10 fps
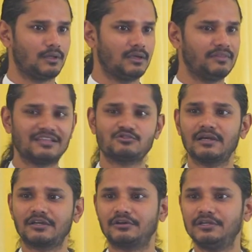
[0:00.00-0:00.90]
And that's
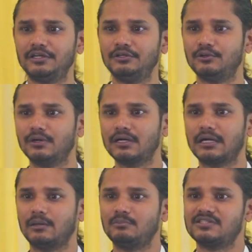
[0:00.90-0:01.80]
where Kriya Yoga
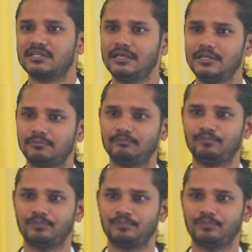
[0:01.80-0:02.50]
comes in.